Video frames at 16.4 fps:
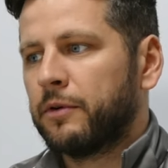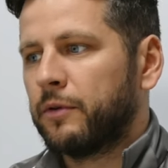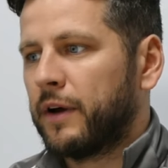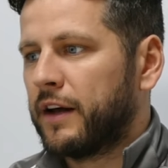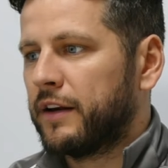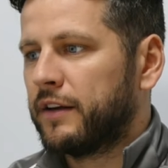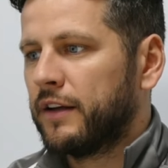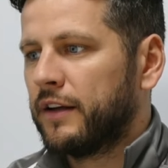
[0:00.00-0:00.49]
We
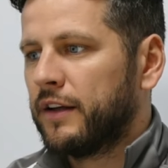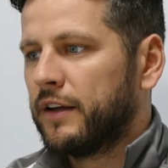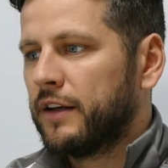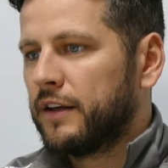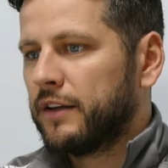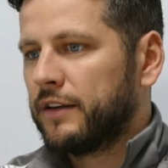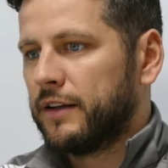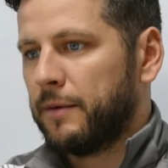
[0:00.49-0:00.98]
had
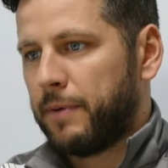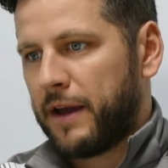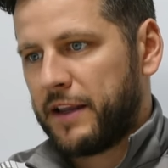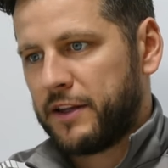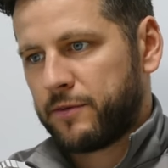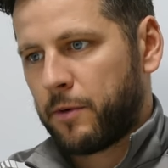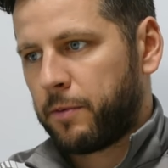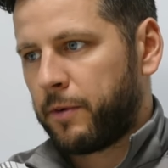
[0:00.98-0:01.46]
the
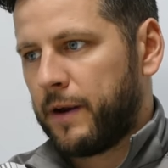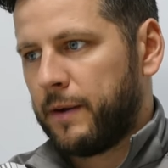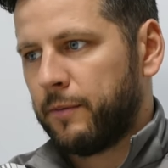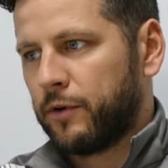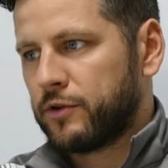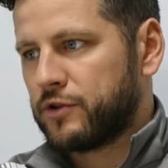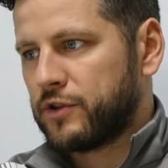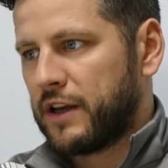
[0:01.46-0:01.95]
bench were pretty
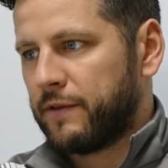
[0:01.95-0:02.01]
much